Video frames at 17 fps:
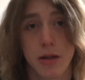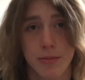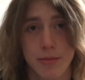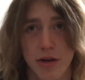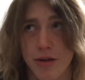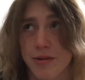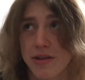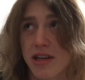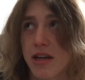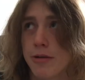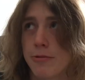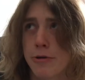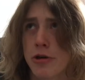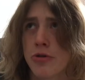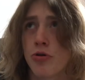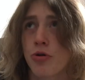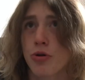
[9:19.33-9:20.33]
Probably gonna
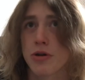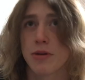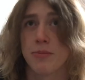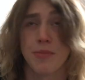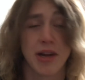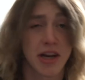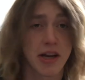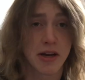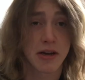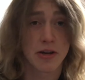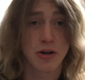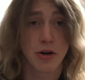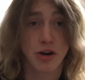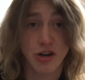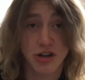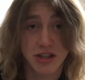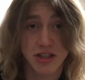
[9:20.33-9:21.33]
record a bit of
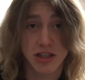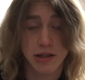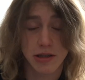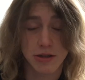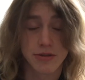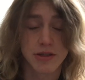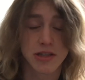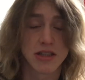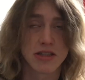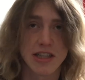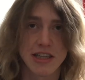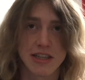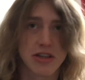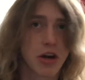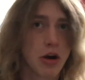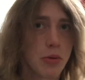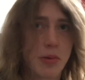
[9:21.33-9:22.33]
guitar too to, like,
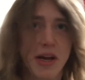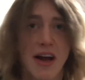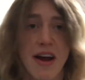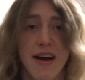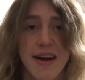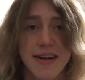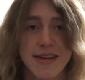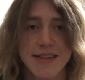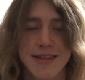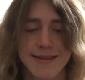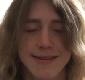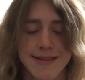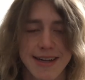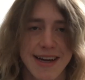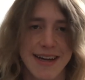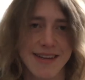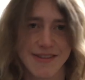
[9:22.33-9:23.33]
go behind it
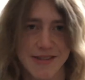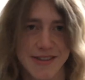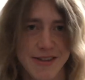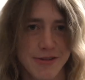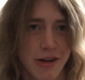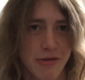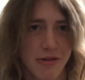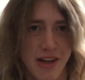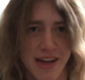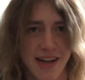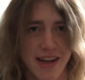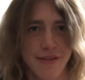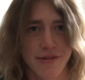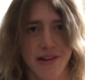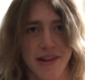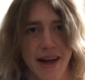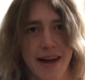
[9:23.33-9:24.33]
and, you know, like,
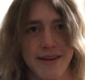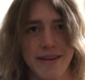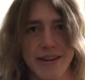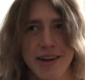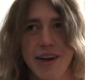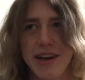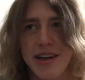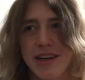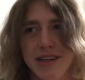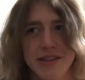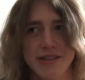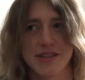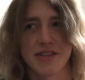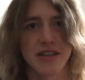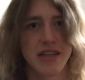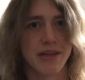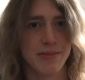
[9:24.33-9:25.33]
give it that
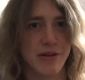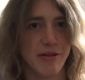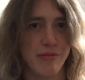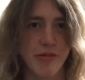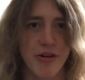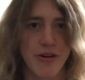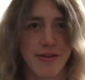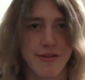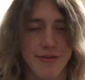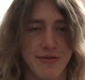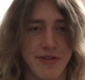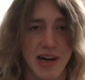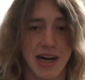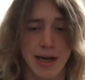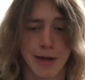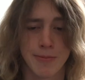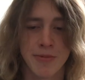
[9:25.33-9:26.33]
slight bit more of a
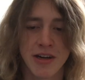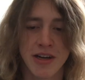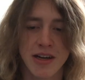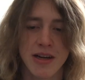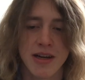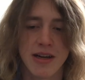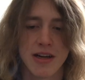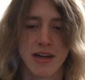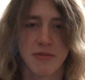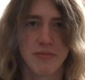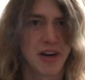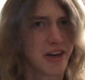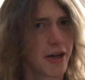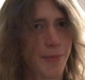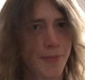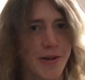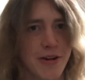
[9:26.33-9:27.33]
vibe. Might
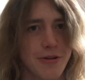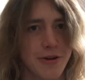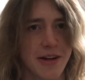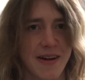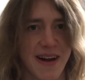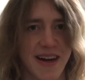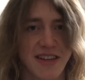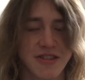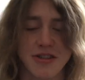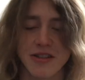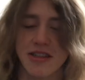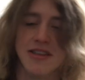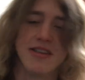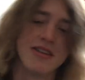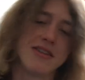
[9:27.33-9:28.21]
upload it, actually.